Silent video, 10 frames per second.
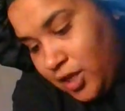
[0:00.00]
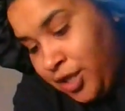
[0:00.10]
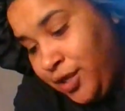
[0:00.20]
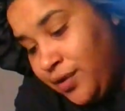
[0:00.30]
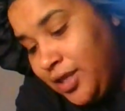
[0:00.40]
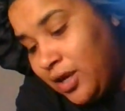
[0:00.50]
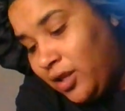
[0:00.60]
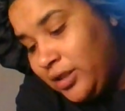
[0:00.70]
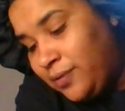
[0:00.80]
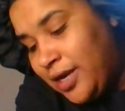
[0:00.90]
You are the
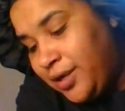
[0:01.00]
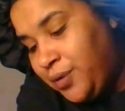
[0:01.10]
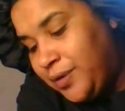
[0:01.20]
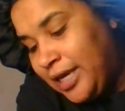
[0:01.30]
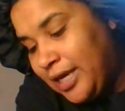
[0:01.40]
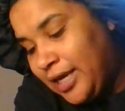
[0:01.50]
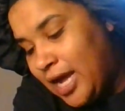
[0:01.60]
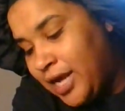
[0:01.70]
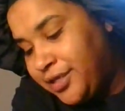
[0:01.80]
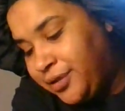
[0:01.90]
only one who can't
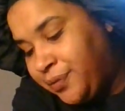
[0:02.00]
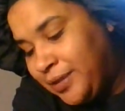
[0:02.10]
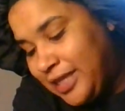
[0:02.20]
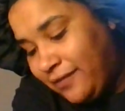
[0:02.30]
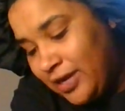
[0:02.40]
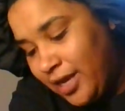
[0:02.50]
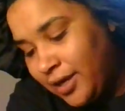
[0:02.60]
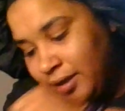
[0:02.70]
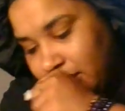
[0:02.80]
undo what they've done.